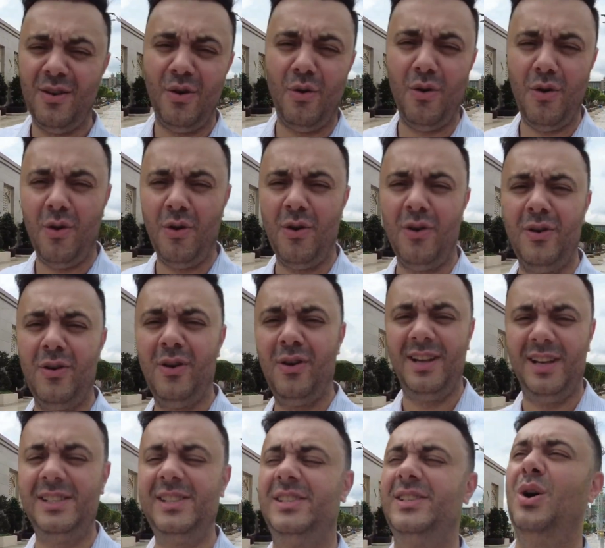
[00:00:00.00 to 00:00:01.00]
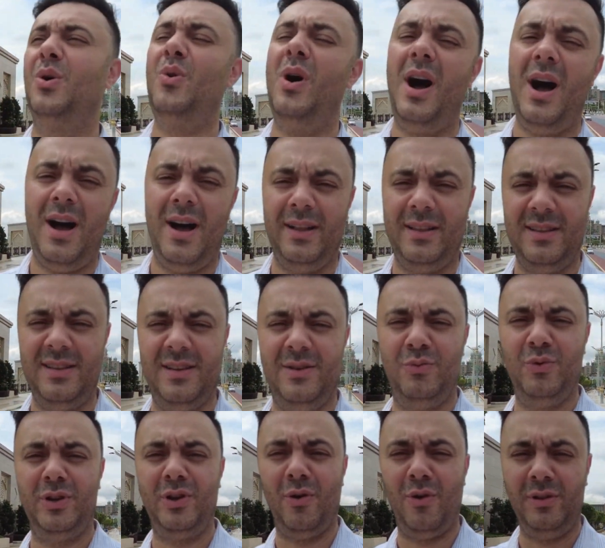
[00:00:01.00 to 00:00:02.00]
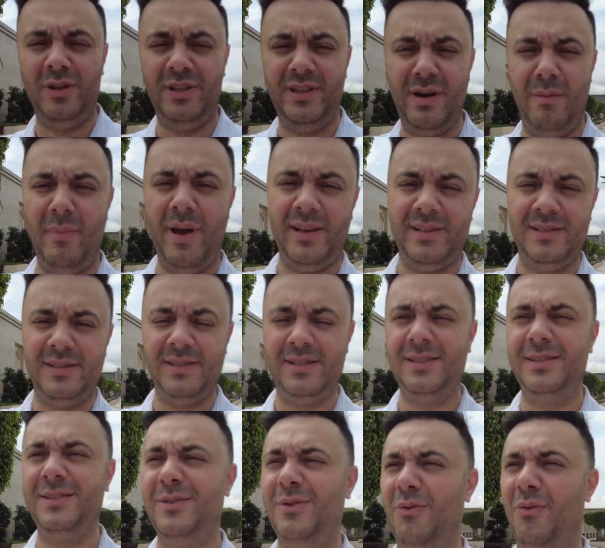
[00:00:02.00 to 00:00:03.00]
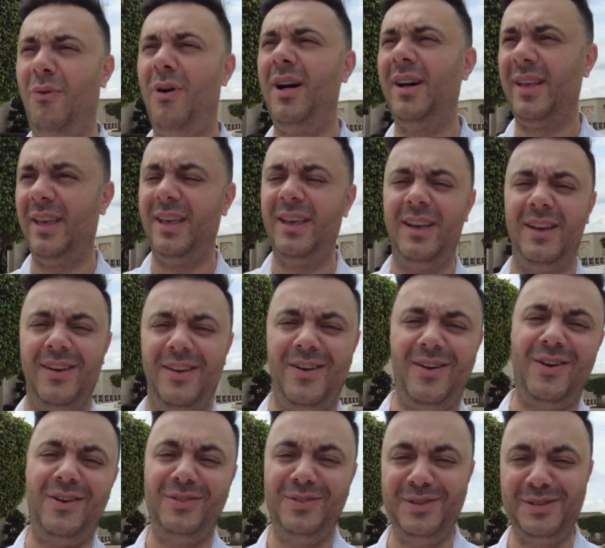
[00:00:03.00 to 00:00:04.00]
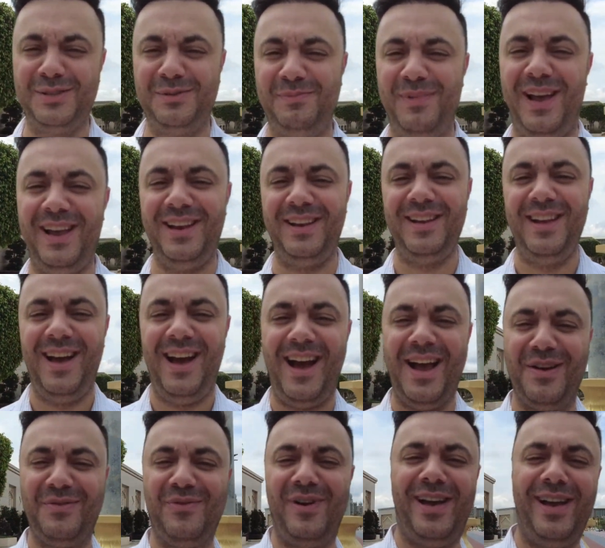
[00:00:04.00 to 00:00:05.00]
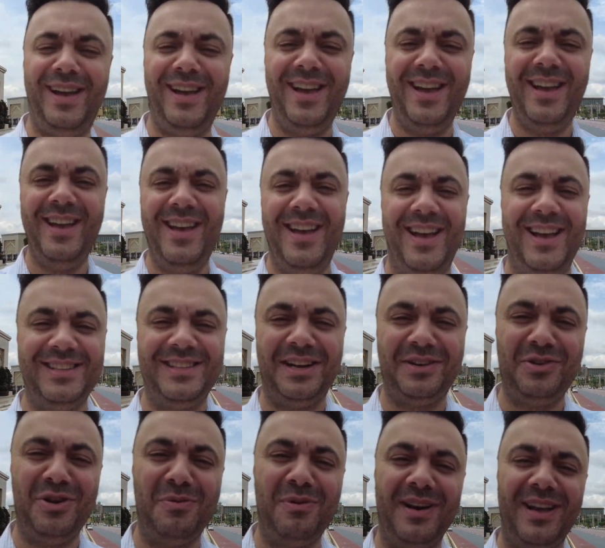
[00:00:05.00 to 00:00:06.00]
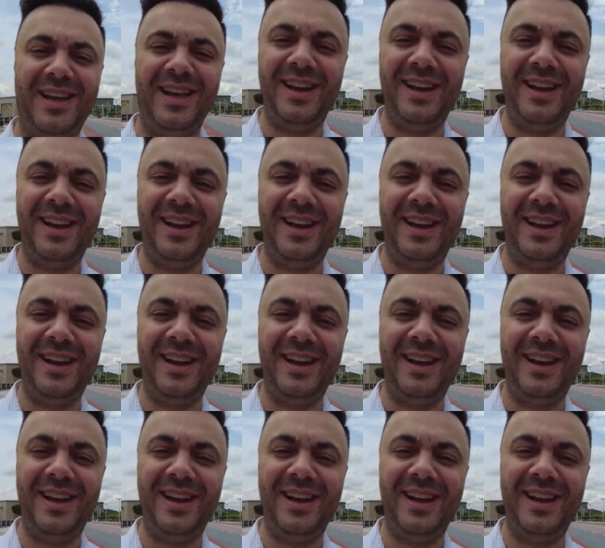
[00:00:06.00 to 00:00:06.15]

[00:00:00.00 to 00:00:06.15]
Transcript: or it's so hot we're the only dumbasses walking on this main highway. There's like nobody